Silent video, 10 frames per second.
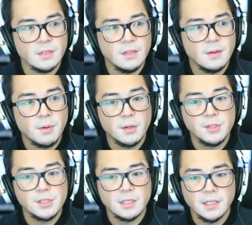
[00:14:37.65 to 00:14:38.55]

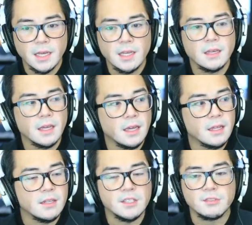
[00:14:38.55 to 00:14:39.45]
post link
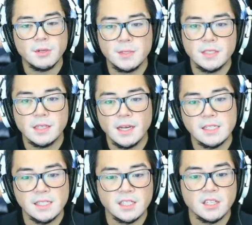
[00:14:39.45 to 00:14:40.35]
in the description. Guys,
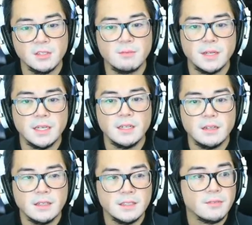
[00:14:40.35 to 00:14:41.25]
it's a good read.
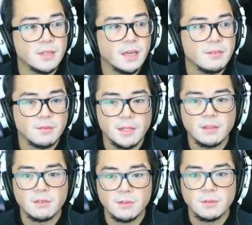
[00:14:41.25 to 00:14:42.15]
Definitely have a read
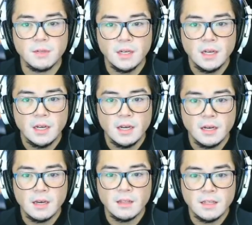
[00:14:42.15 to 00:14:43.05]
through
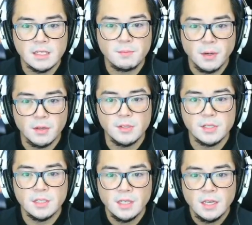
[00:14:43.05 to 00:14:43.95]
this
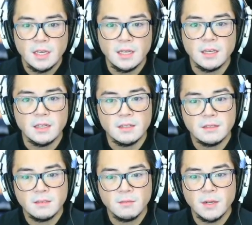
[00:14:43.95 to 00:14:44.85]
post.
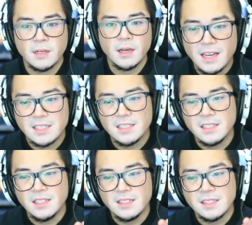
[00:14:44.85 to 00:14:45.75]
One guy
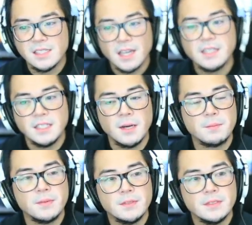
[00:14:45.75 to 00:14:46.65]
actually signed
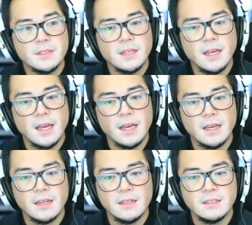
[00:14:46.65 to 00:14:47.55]
up
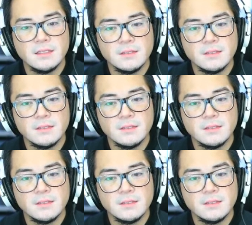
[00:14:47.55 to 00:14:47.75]
and